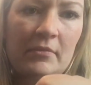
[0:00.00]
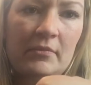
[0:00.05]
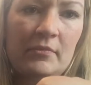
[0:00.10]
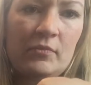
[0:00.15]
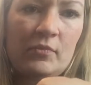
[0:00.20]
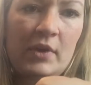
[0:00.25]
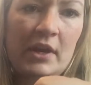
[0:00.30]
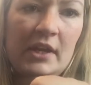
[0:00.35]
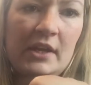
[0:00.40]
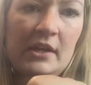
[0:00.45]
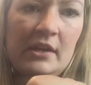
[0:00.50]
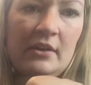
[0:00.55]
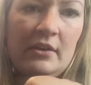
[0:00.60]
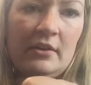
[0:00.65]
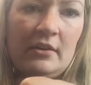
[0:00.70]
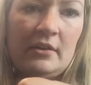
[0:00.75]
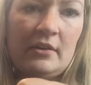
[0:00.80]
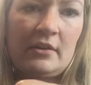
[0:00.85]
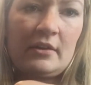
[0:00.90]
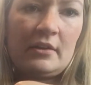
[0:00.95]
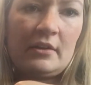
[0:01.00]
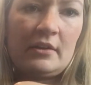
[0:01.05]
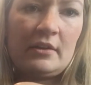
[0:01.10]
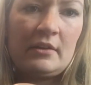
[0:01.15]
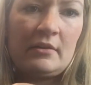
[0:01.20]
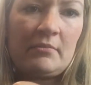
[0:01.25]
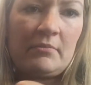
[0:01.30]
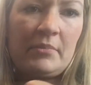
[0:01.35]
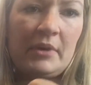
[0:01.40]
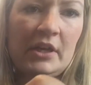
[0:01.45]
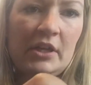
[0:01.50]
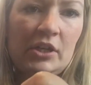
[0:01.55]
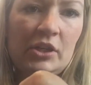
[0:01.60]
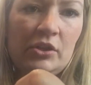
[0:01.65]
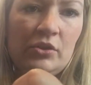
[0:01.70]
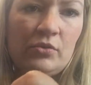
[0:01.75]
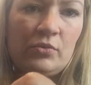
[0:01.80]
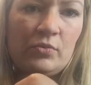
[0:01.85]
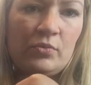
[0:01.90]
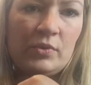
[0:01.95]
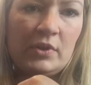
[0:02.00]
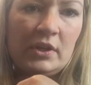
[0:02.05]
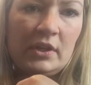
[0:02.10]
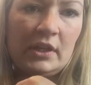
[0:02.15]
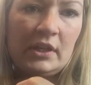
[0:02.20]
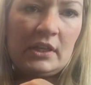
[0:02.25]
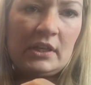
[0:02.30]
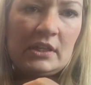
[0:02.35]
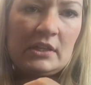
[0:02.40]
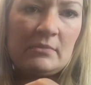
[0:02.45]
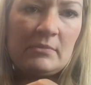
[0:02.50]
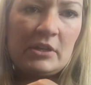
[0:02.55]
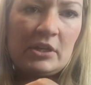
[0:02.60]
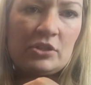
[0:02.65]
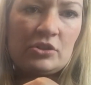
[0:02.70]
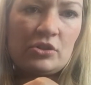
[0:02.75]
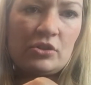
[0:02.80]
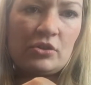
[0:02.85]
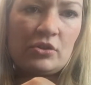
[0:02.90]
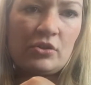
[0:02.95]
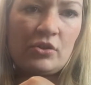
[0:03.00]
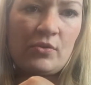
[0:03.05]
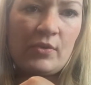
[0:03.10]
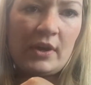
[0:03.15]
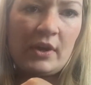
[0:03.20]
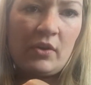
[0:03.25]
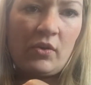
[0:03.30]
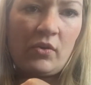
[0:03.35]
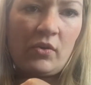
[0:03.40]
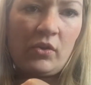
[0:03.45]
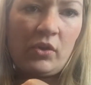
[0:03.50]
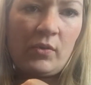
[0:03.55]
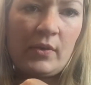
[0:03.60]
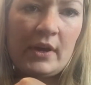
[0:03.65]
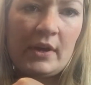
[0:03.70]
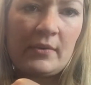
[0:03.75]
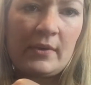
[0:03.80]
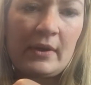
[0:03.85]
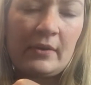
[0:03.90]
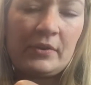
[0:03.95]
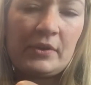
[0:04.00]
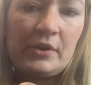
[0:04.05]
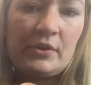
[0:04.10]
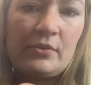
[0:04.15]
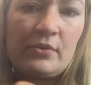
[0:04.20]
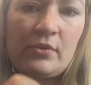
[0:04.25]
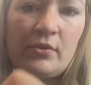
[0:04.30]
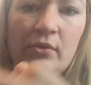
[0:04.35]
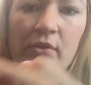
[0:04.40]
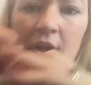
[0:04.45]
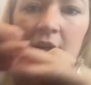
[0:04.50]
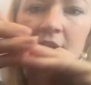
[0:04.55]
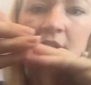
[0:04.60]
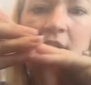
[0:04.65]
right here, but you really need to make sure you're going all the way around the cuticle line.